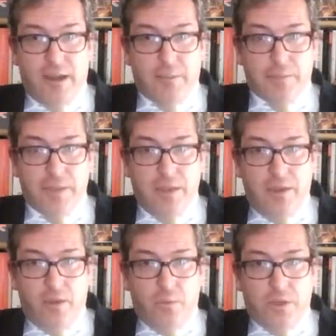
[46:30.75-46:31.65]
Um,
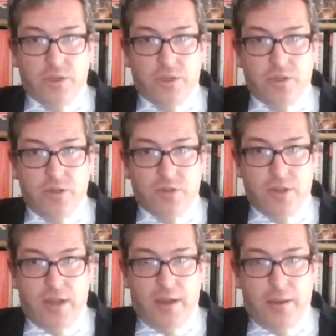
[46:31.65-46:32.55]
we should
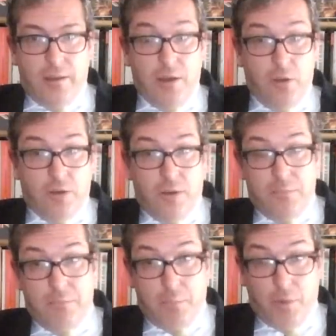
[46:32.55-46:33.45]
uh, look at
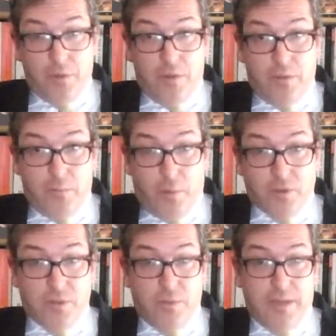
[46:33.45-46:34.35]
po-
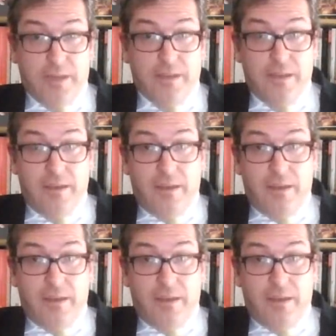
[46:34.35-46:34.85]
possibly